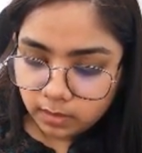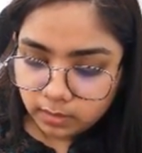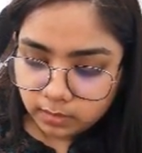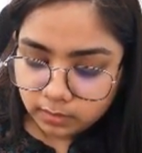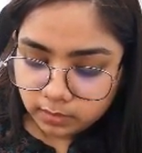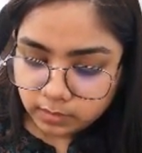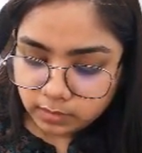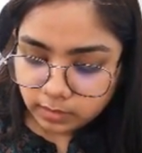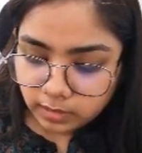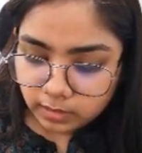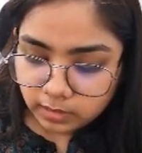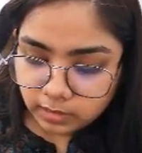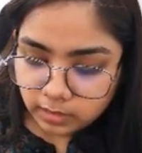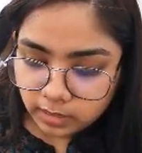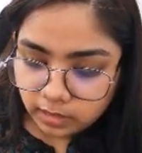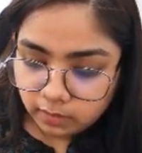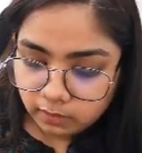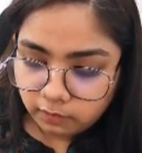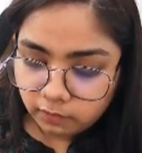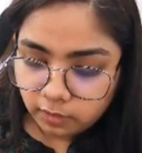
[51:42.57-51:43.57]
this
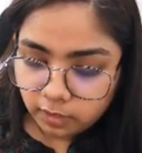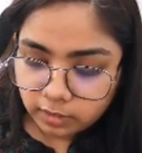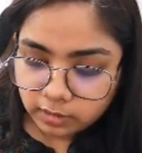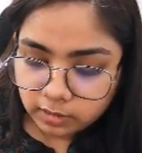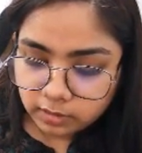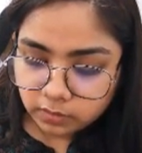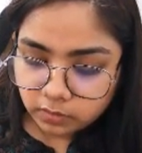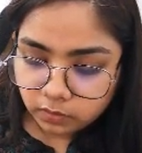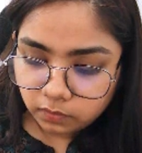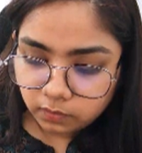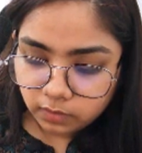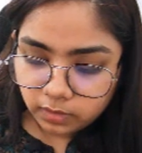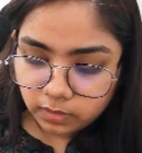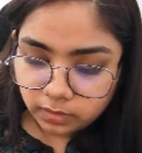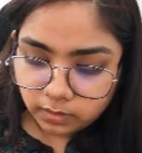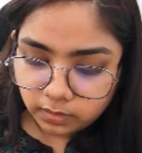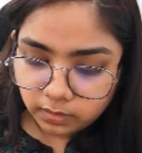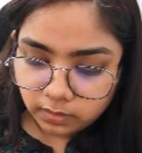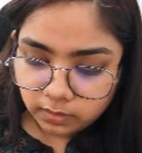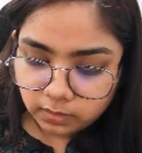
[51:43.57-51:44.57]
entire fraction over
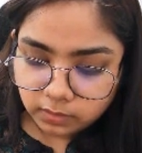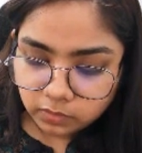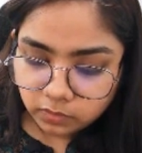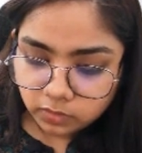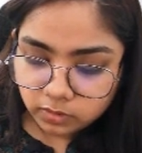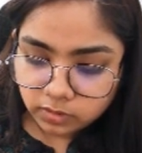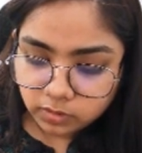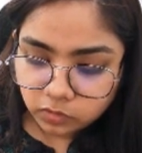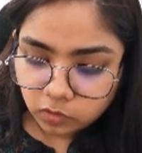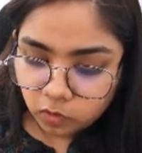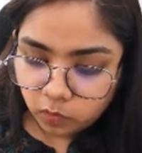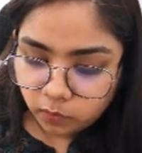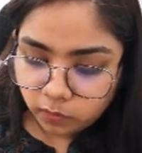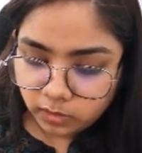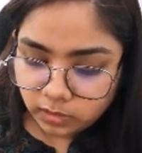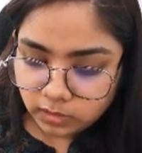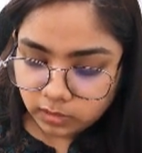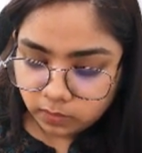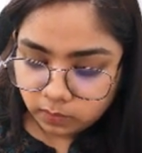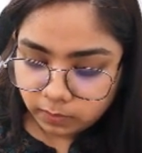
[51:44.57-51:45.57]
here. So just copy
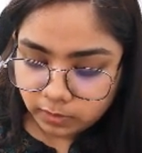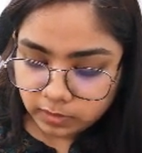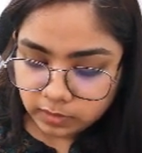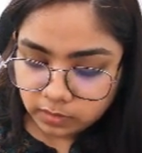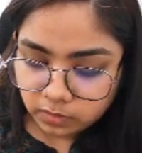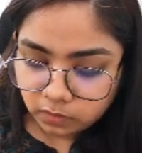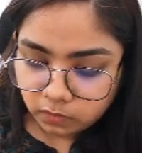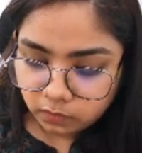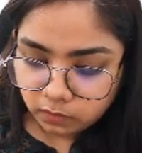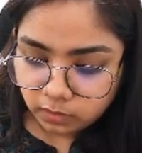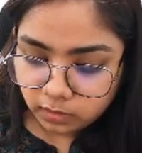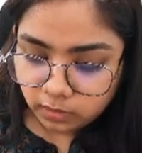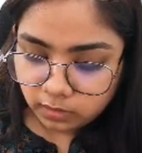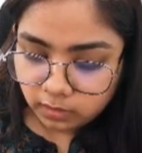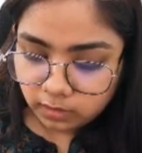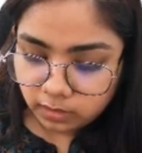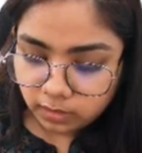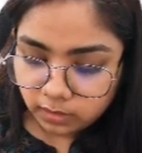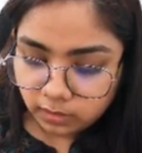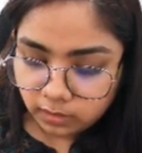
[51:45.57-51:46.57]
it and paste it over here
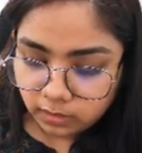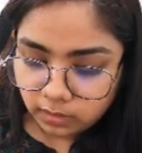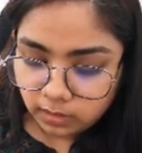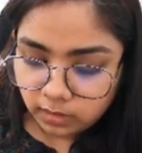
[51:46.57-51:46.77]
again,